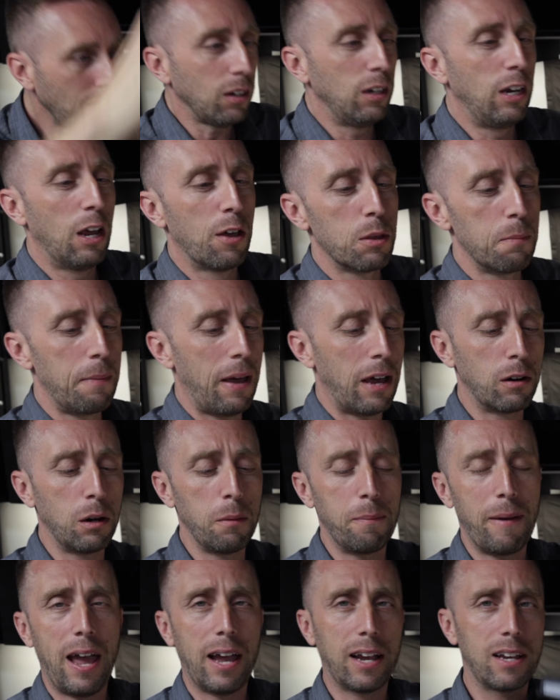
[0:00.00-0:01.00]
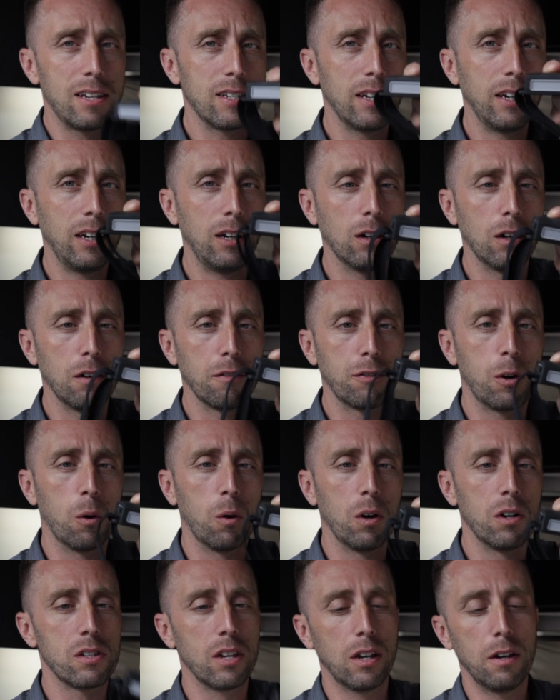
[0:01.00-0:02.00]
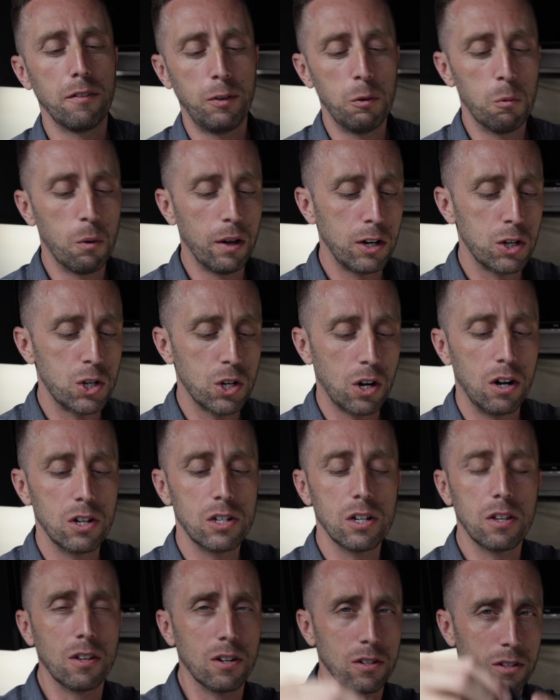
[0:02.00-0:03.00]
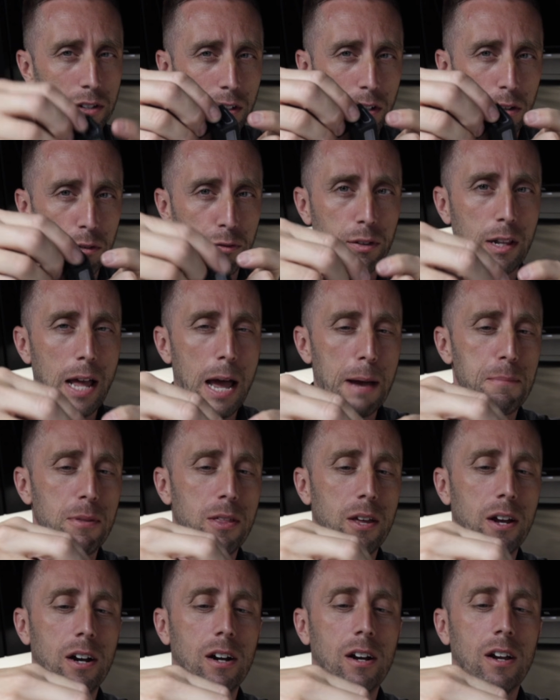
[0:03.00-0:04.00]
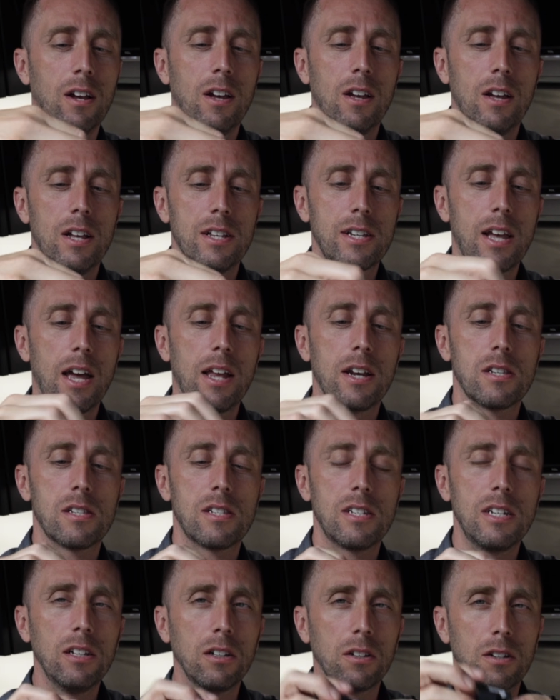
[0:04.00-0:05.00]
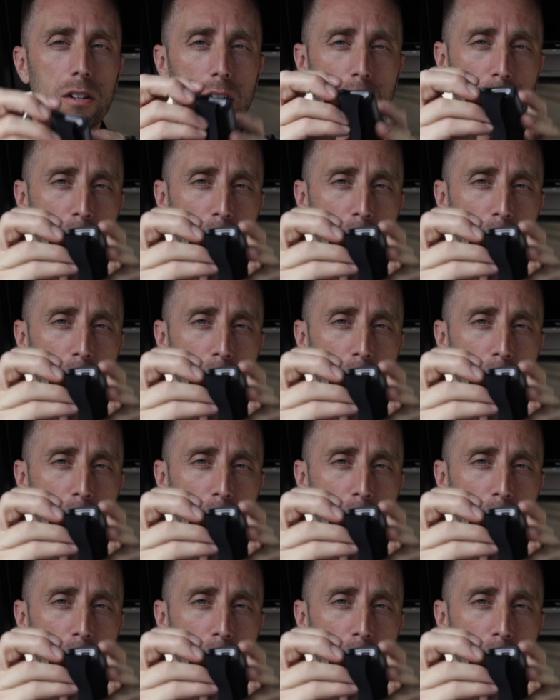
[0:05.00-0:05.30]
Now the battery pack is in here, of course, and if you want to charge it, there's a little flap there. It's kind of sealed a